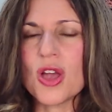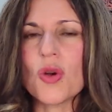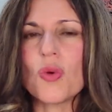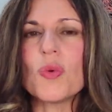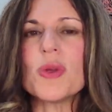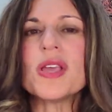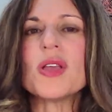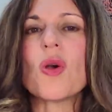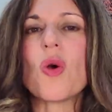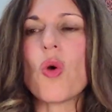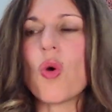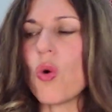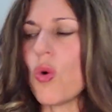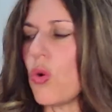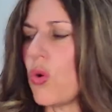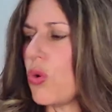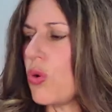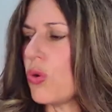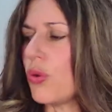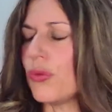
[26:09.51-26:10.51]
We
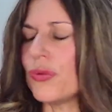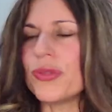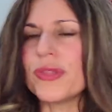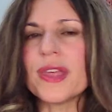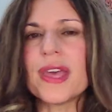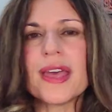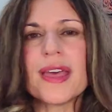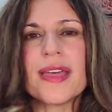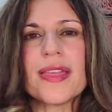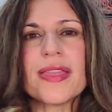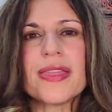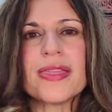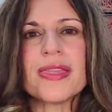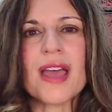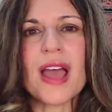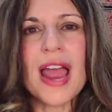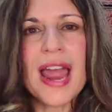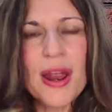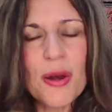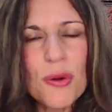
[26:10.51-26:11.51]
hold
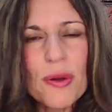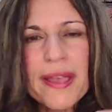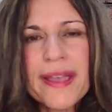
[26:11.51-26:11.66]
our